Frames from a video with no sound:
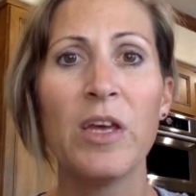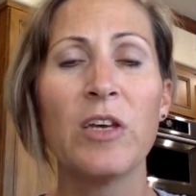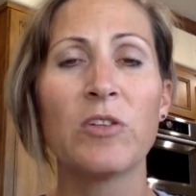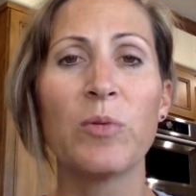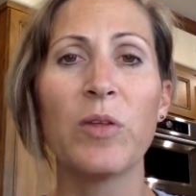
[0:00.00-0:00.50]

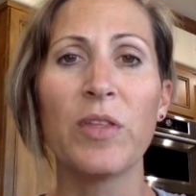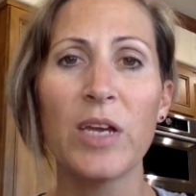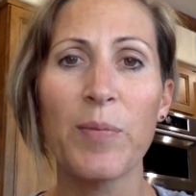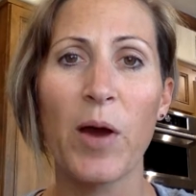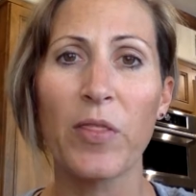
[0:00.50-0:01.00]
So when you
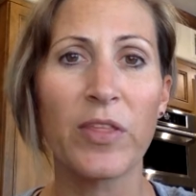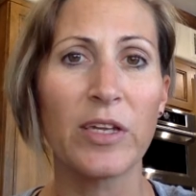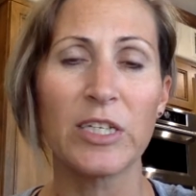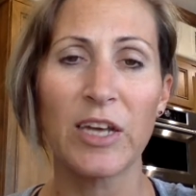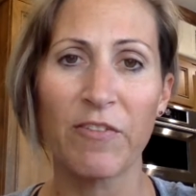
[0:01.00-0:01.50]
think about
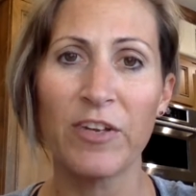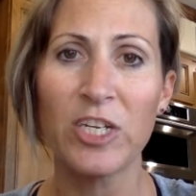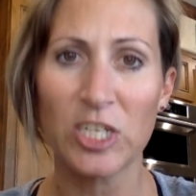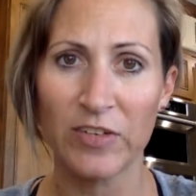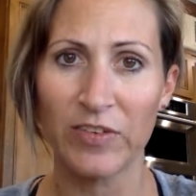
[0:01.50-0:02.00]
the
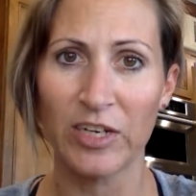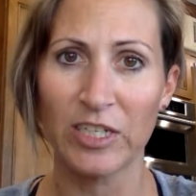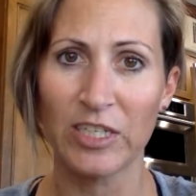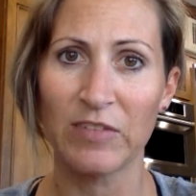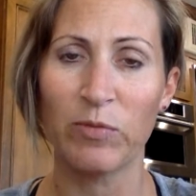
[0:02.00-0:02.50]
definition of
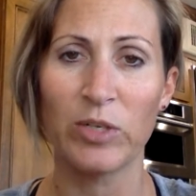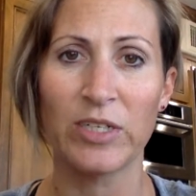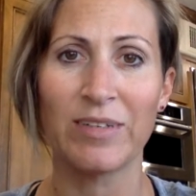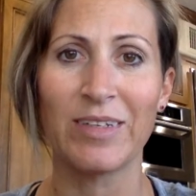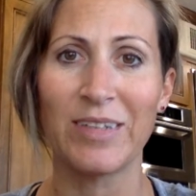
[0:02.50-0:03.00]
narrative, which
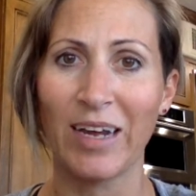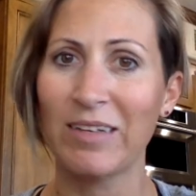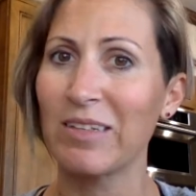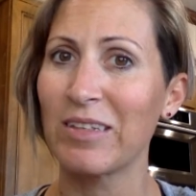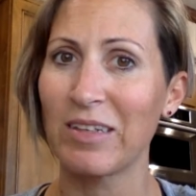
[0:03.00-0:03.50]
is a
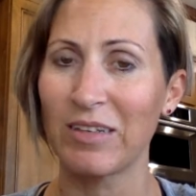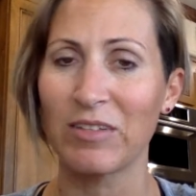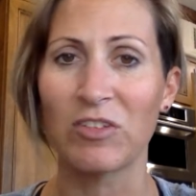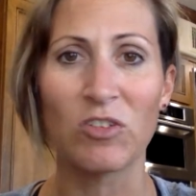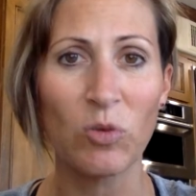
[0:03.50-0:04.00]
text that tells
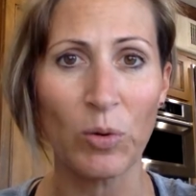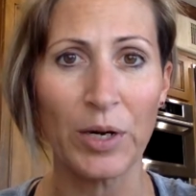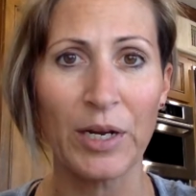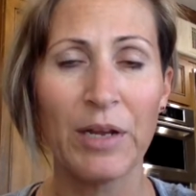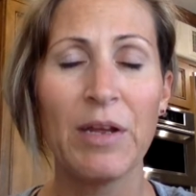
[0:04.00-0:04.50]
a
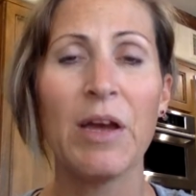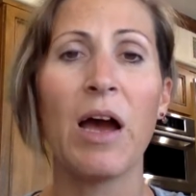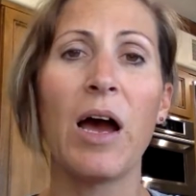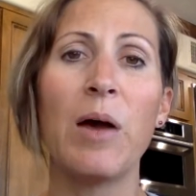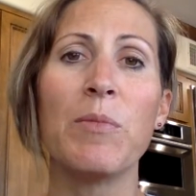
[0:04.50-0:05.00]
story,
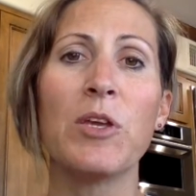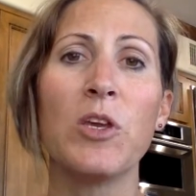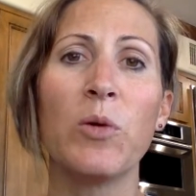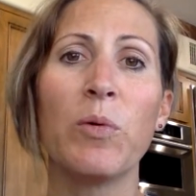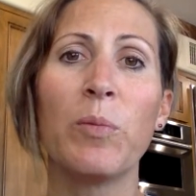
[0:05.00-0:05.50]

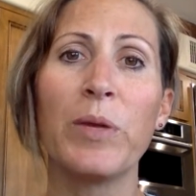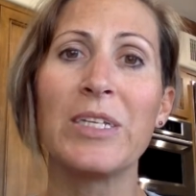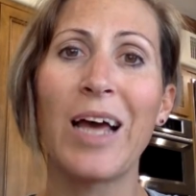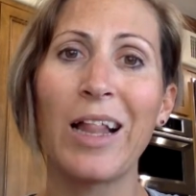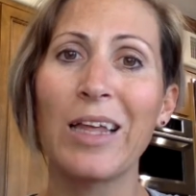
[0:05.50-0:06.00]
you will be
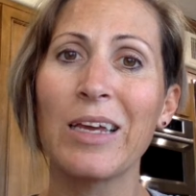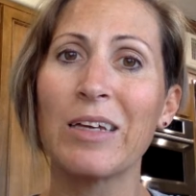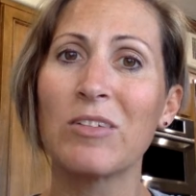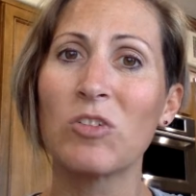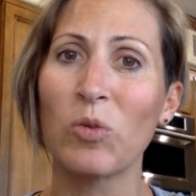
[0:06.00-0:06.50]
telling
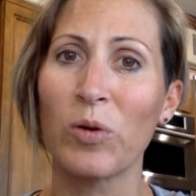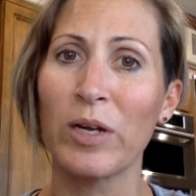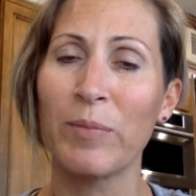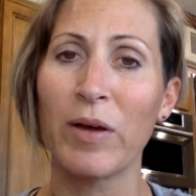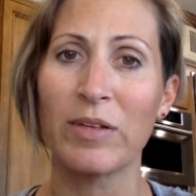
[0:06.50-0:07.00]
a
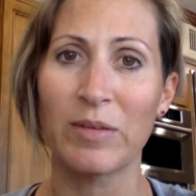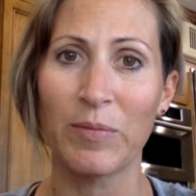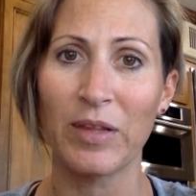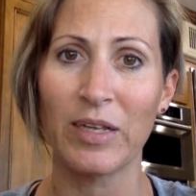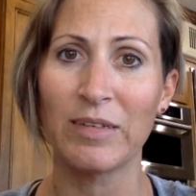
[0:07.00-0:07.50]
story about
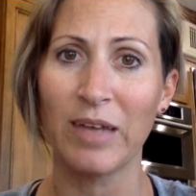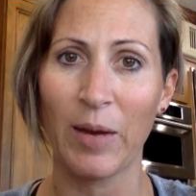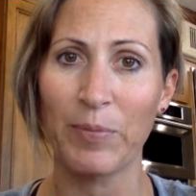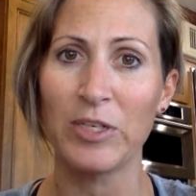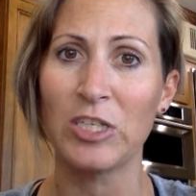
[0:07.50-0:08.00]
something that has
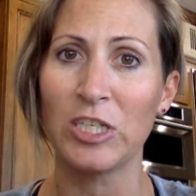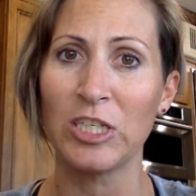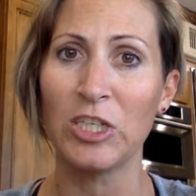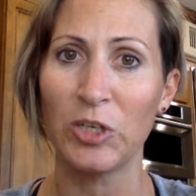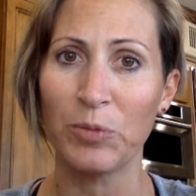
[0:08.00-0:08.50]
happened to
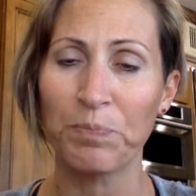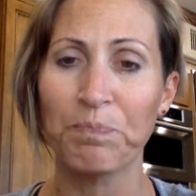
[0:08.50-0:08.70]
you.